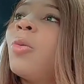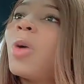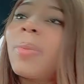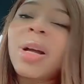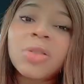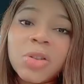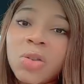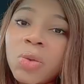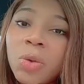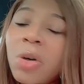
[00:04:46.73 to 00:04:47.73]
went back to
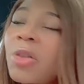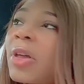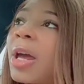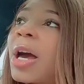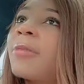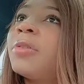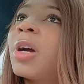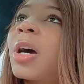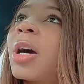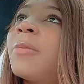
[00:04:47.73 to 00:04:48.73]
school they have
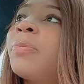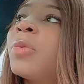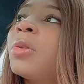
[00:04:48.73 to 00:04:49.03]
not